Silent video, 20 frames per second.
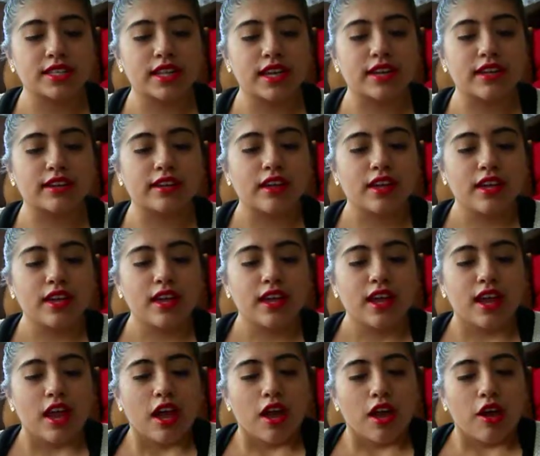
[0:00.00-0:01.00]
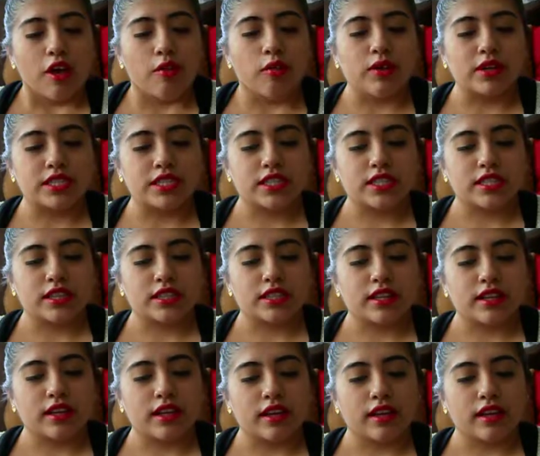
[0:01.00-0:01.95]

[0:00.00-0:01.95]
And once,